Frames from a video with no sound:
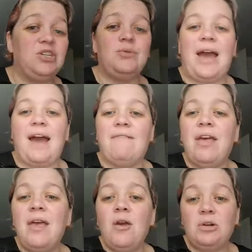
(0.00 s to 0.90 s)
have,
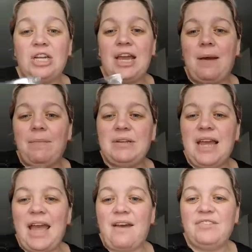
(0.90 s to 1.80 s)
which I happen
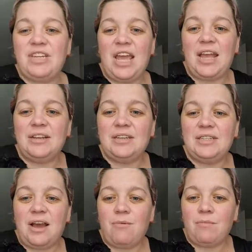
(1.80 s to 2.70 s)
to have
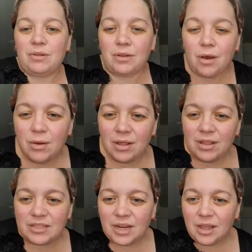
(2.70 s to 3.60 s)
tagged down below. At
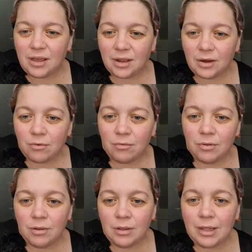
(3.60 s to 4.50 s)
least I think I do.
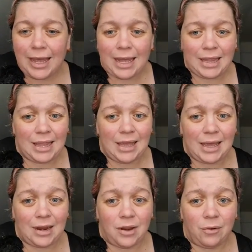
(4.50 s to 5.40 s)
I
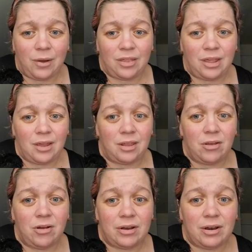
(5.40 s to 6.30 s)
think I
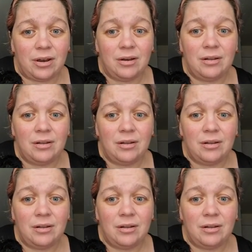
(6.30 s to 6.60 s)
did.